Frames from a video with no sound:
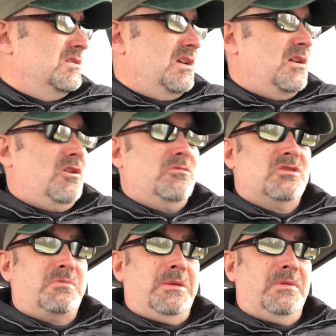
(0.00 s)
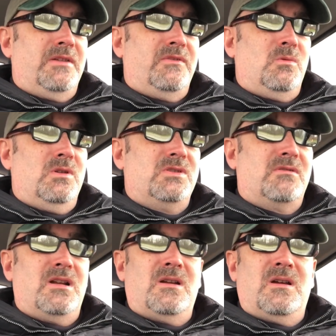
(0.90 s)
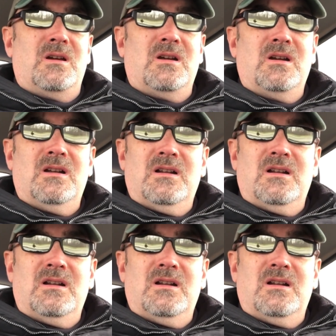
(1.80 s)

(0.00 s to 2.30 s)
There's a lot of homeless people live in the woods around here.